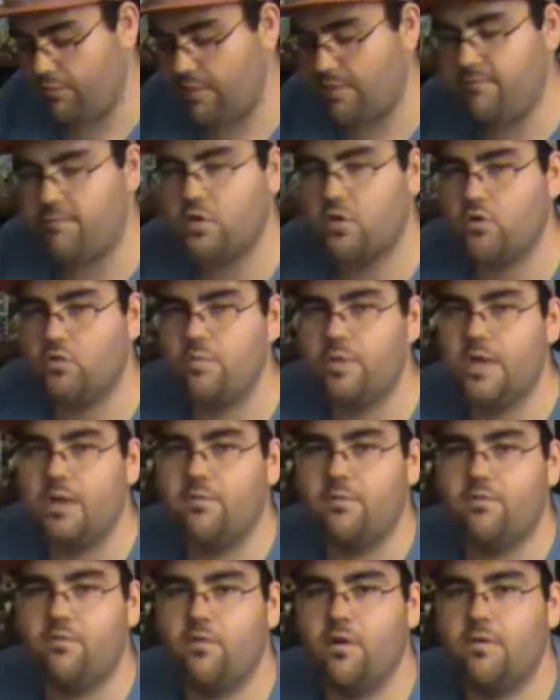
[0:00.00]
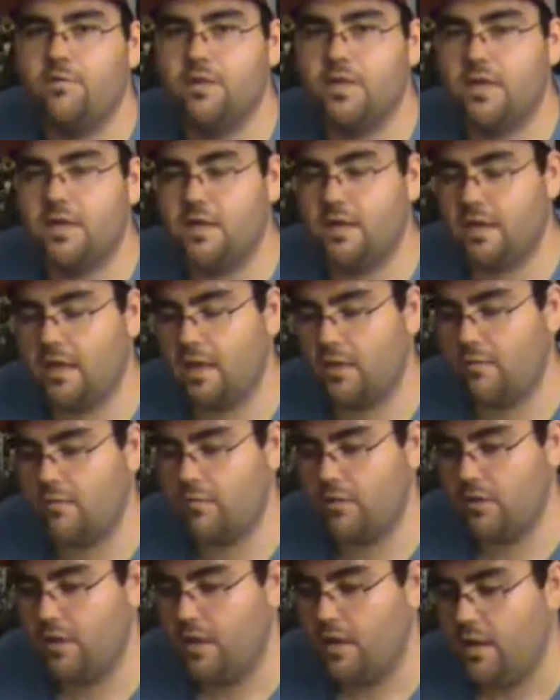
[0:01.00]
They've told me that before. I've taken
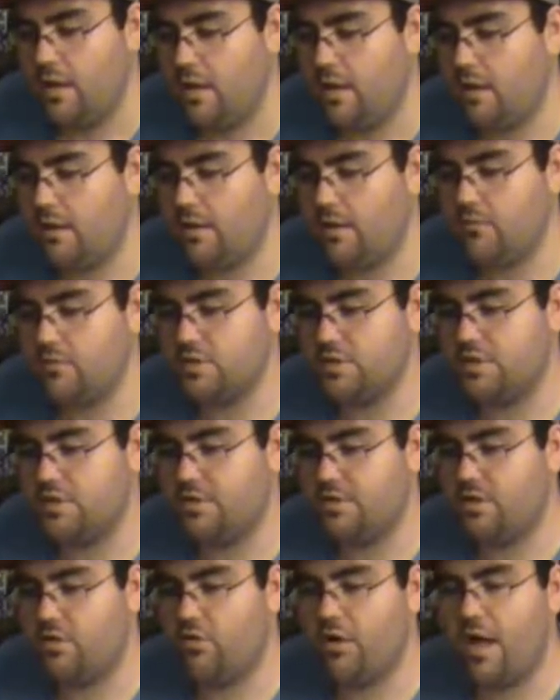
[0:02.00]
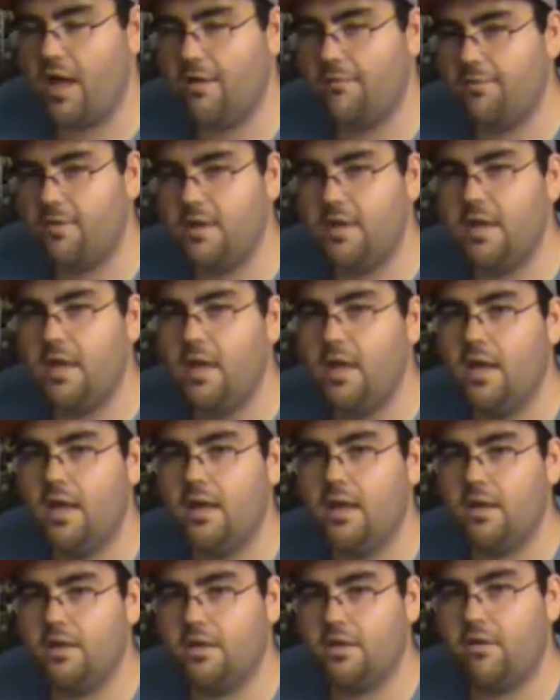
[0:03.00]
games that were just so heavy
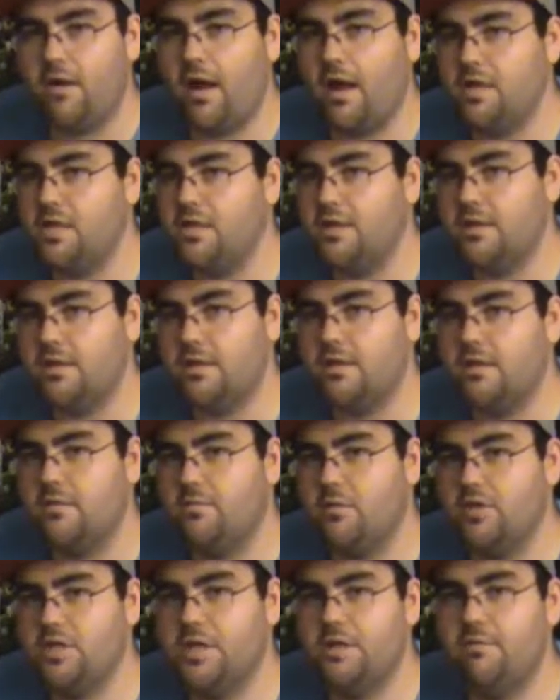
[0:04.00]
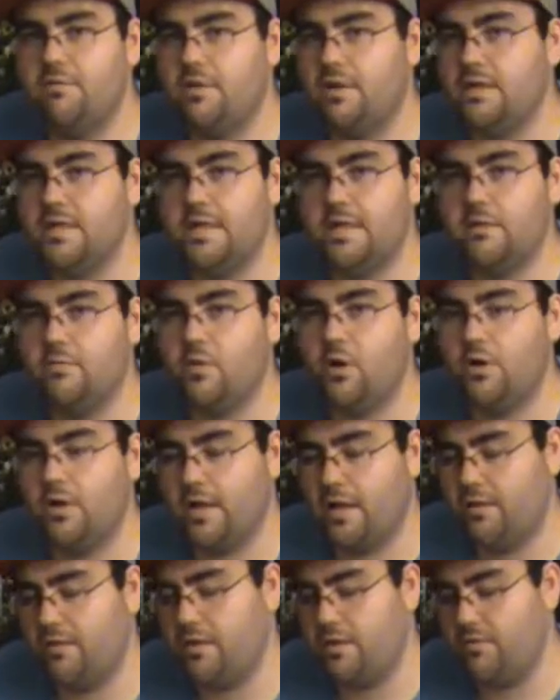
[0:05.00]
in scratches that the machine wouldn't take them all
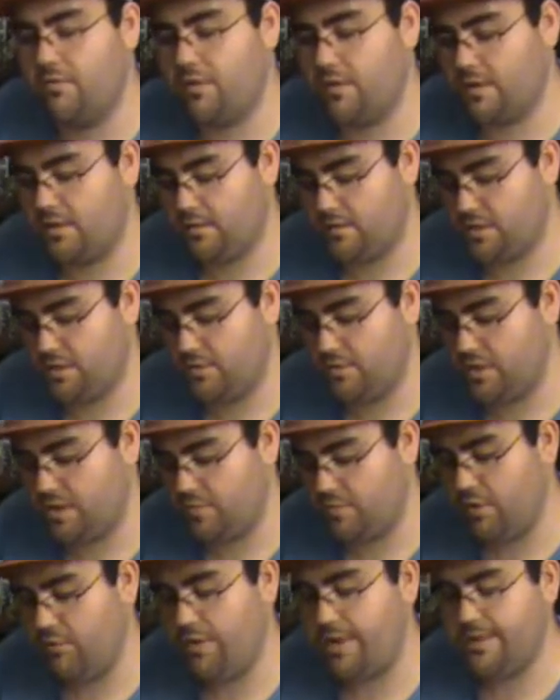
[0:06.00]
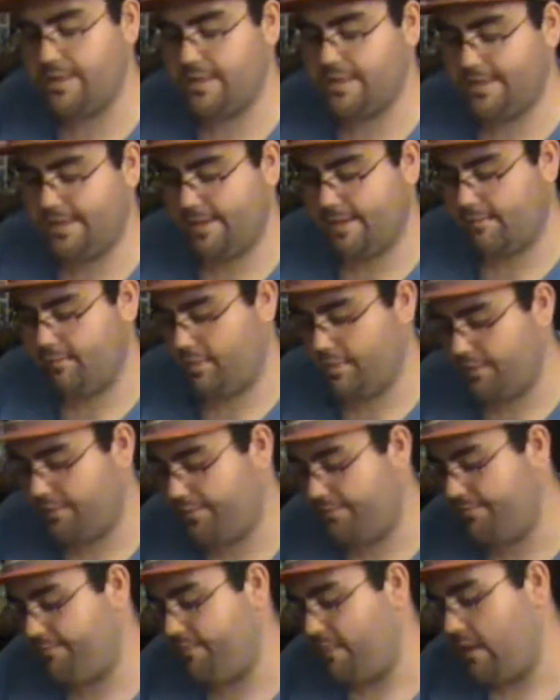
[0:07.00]
out, and it would just be a waste of time.
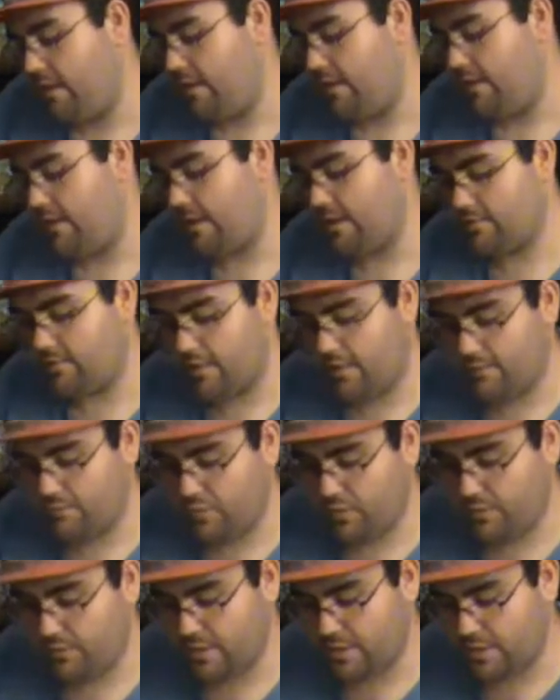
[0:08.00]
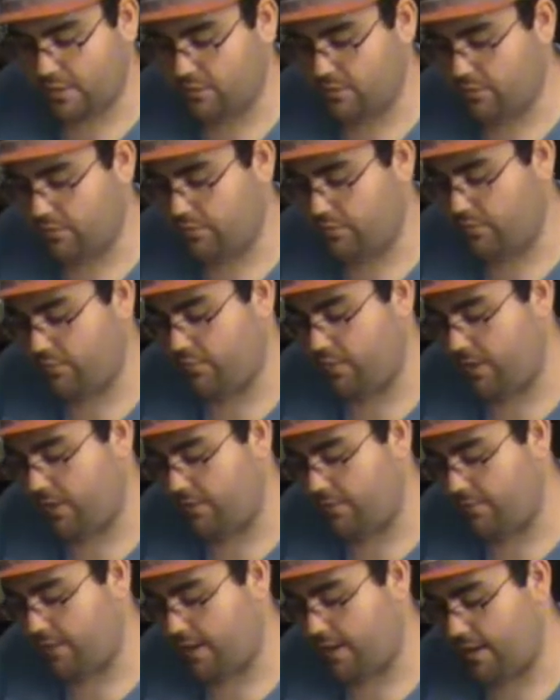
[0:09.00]
So that's what I'm pretty much going through
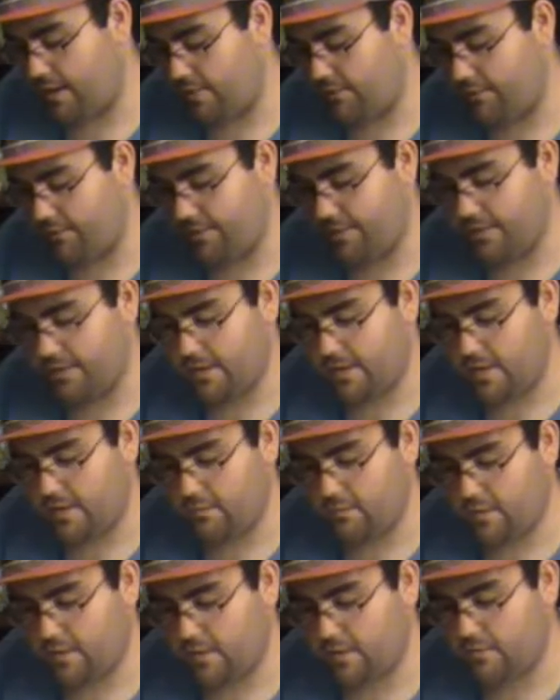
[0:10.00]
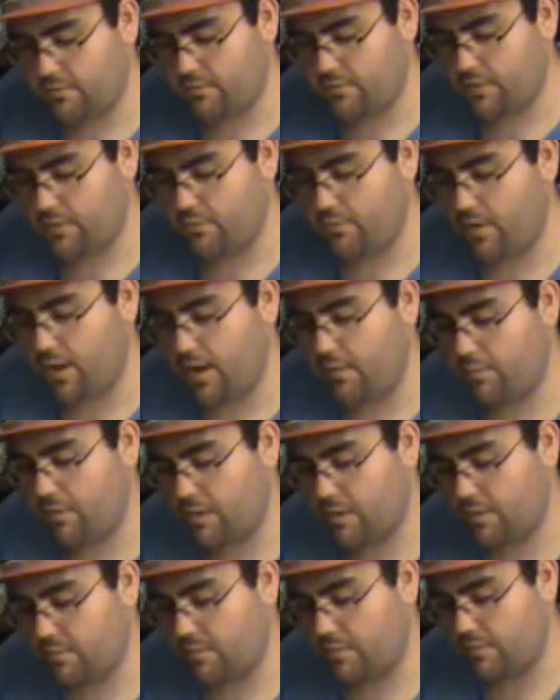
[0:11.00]
here right now with these games. I don't know why I
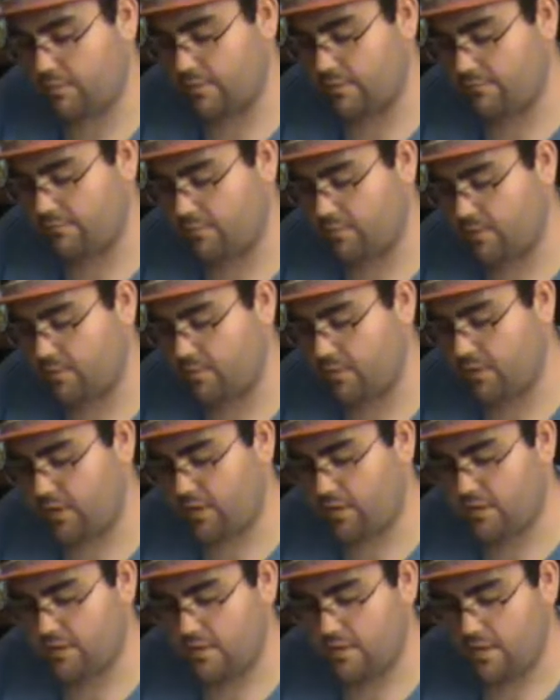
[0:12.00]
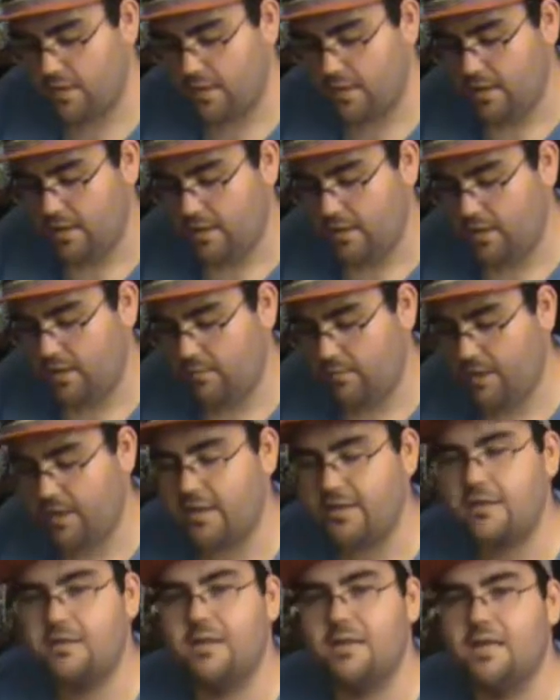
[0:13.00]
picked them up in the first place. I
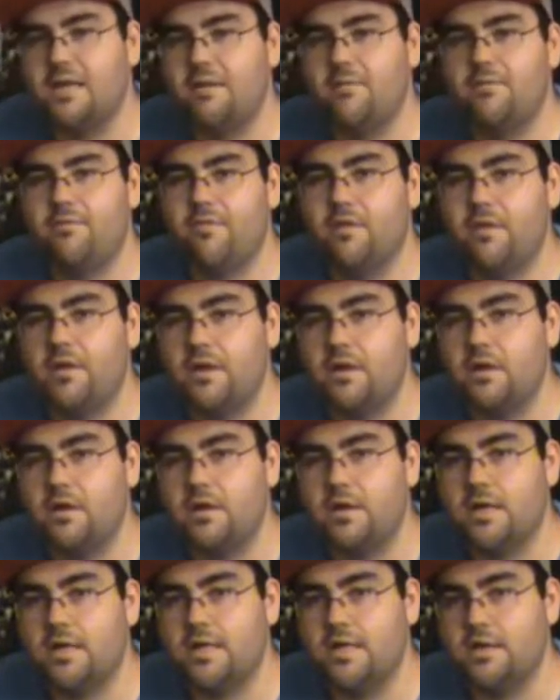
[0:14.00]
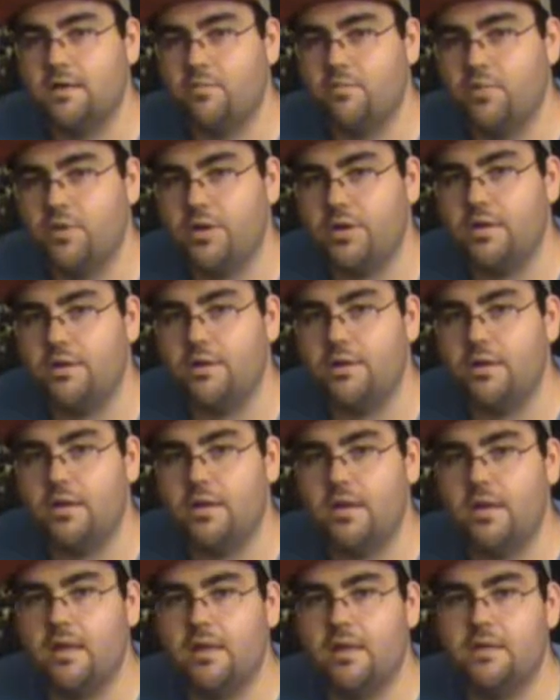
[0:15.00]
guess at the time it felt like a good idea, but
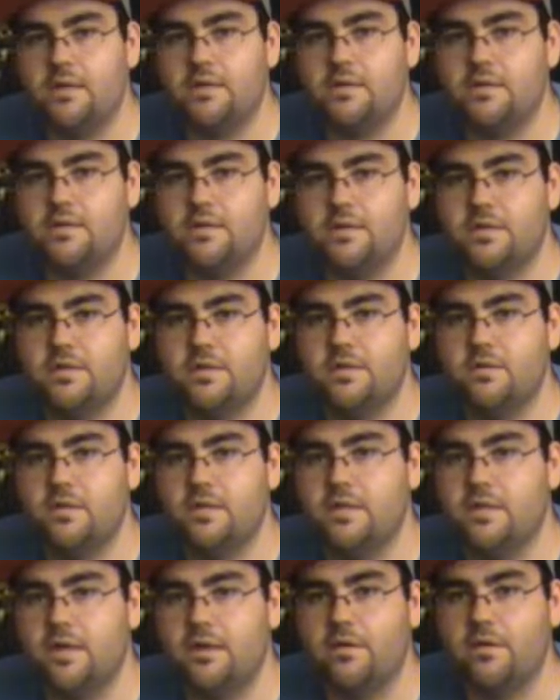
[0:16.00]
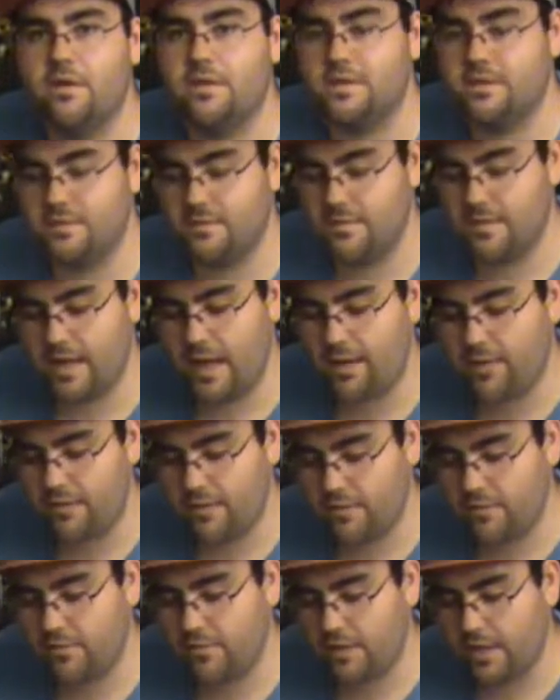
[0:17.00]
again, it's just, you can tell they just, now
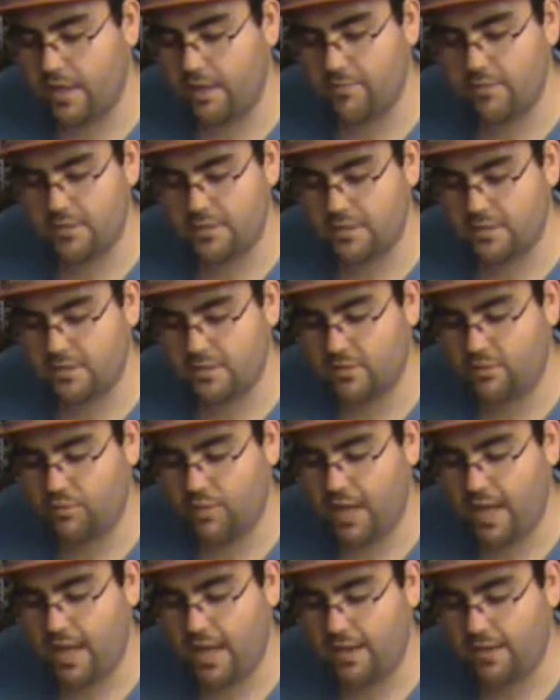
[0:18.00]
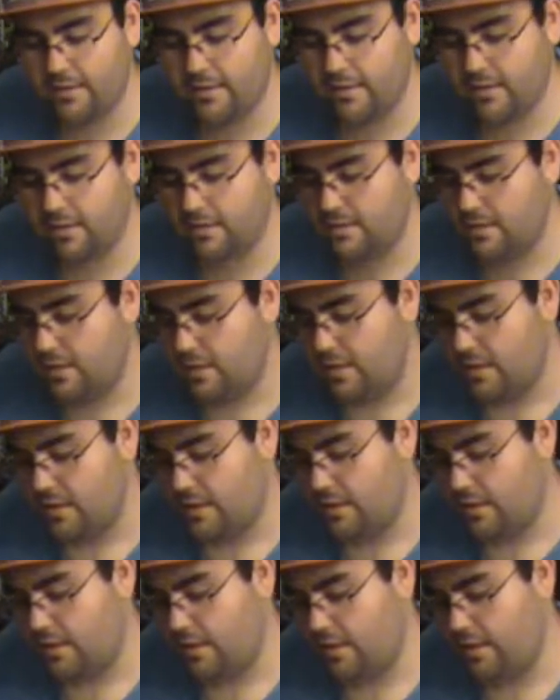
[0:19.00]
that you look at them, they're just so bad that
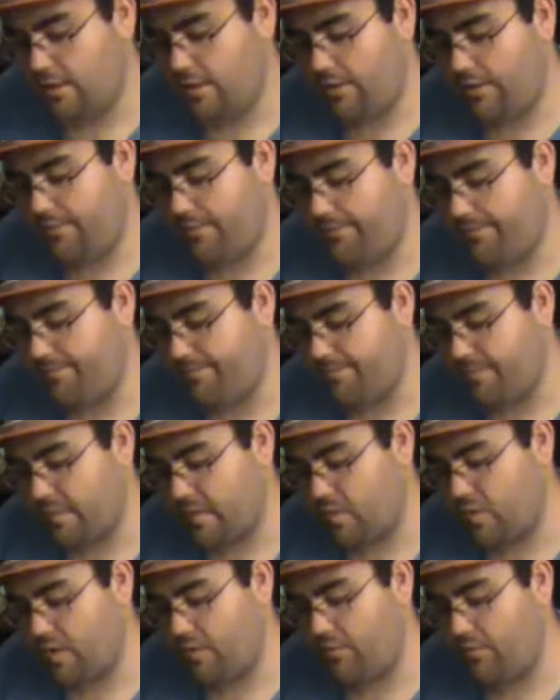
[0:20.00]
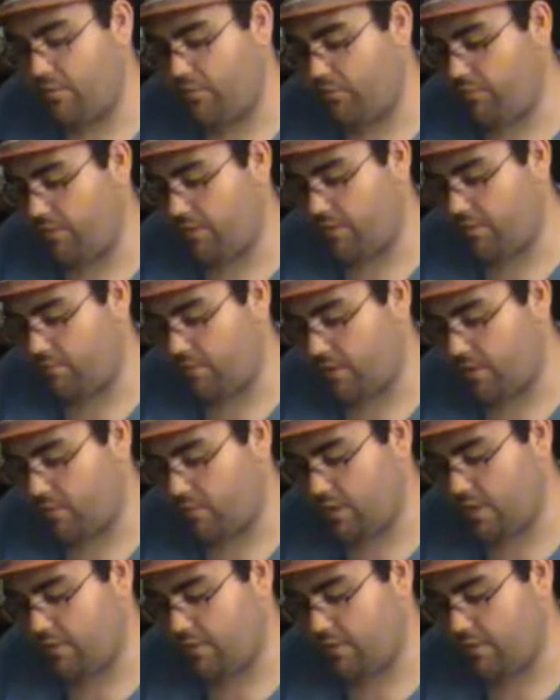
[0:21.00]
they're not worth resurfacing.